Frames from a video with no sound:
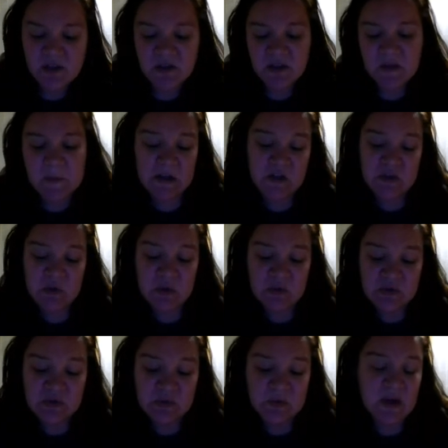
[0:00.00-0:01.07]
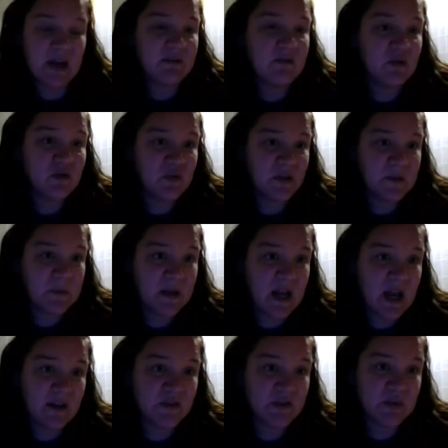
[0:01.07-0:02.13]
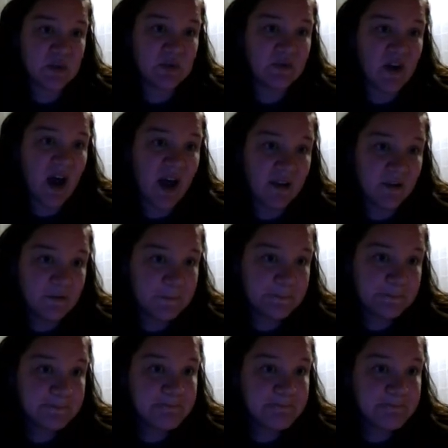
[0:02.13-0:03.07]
so the Spanish soldiers would have no choice but have to survive.